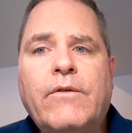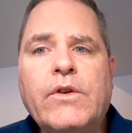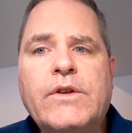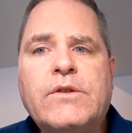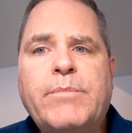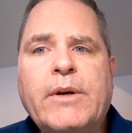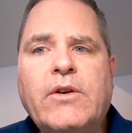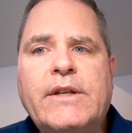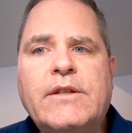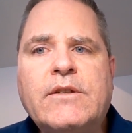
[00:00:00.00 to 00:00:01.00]
For the
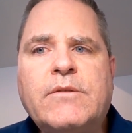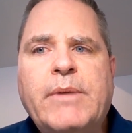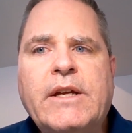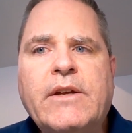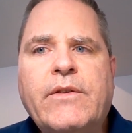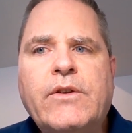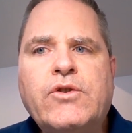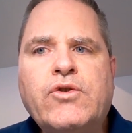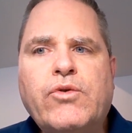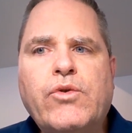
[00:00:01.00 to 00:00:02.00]
Spirit speaketh
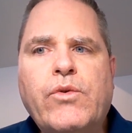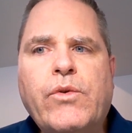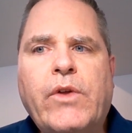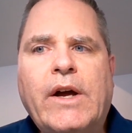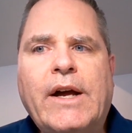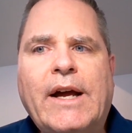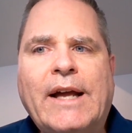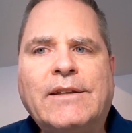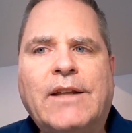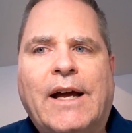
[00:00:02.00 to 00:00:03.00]
the truth
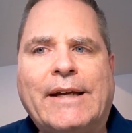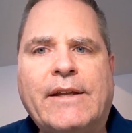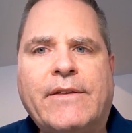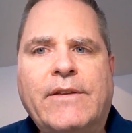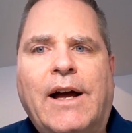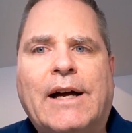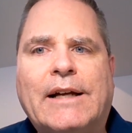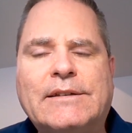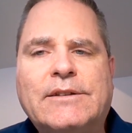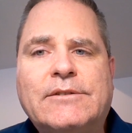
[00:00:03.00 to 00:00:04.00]
and lieth
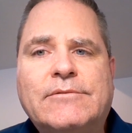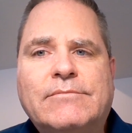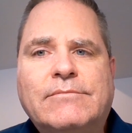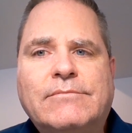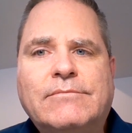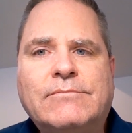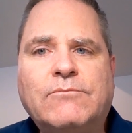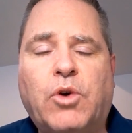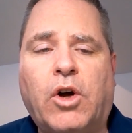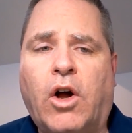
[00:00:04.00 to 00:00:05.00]
not.
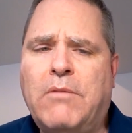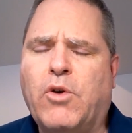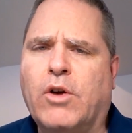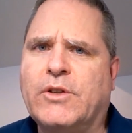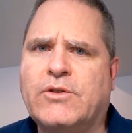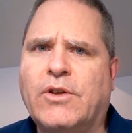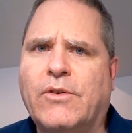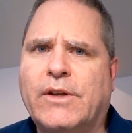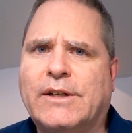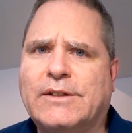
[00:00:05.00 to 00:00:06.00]
Well, all Mormons
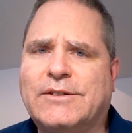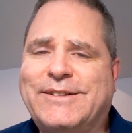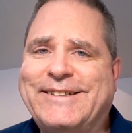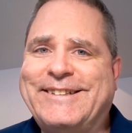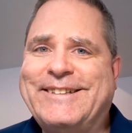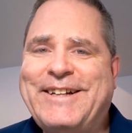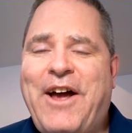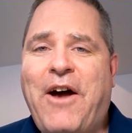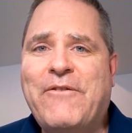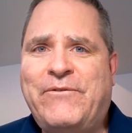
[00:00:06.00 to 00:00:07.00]
know this.
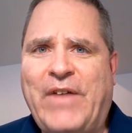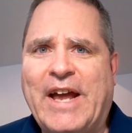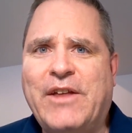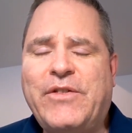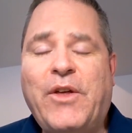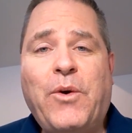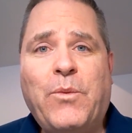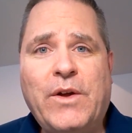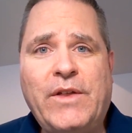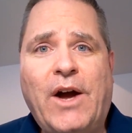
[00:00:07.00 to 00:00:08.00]
Faith
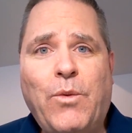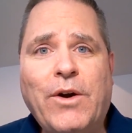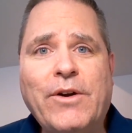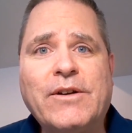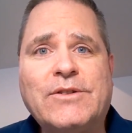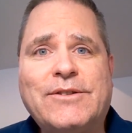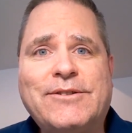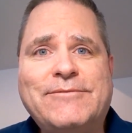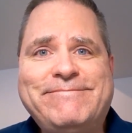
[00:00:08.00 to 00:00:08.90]
without works.